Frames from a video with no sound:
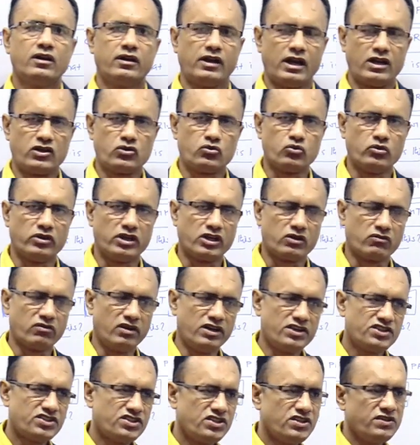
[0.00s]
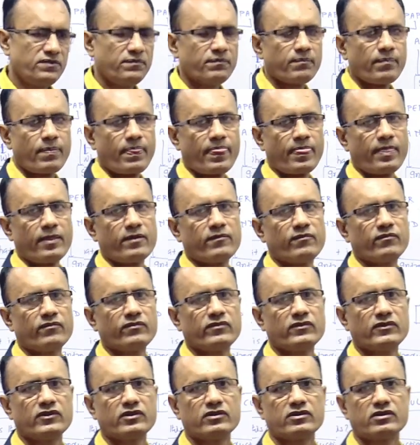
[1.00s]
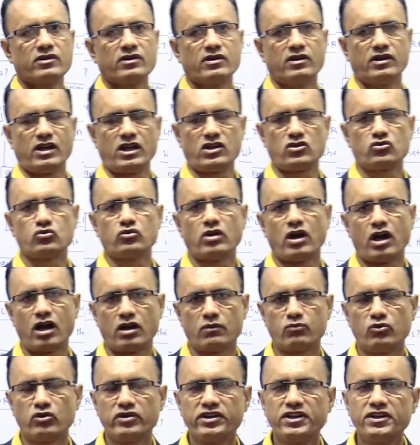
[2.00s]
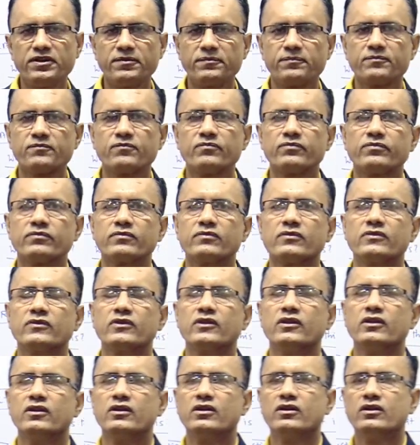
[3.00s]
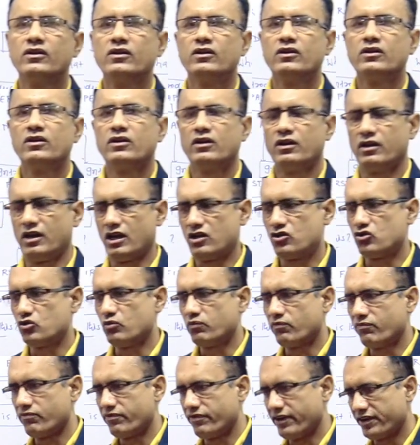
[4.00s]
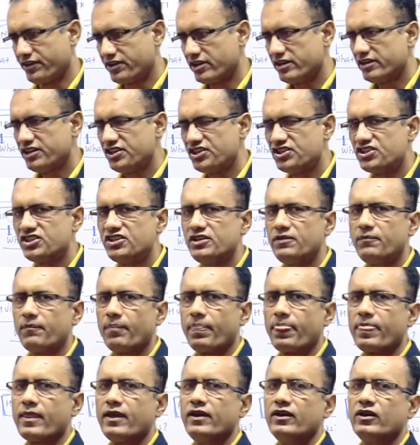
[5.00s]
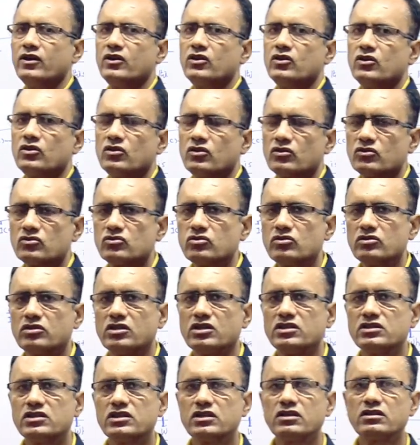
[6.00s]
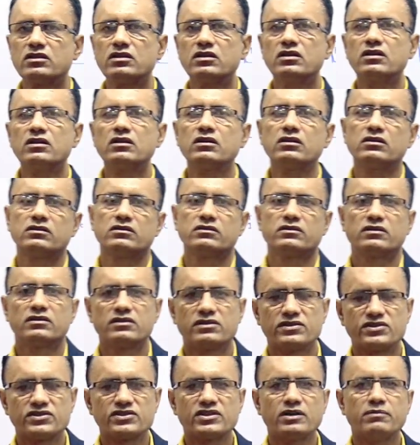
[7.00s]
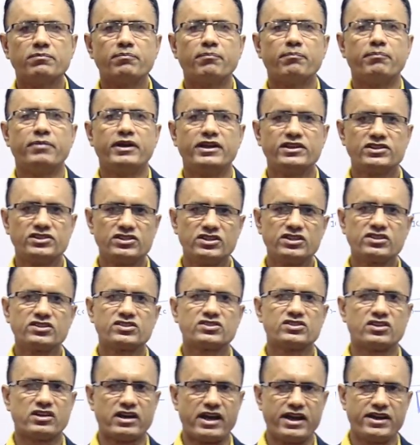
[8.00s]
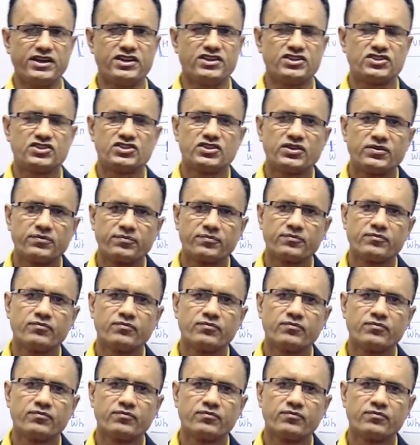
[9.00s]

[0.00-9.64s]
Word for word: right to equality, right to harmony, right to fraternity. So these are the some basics right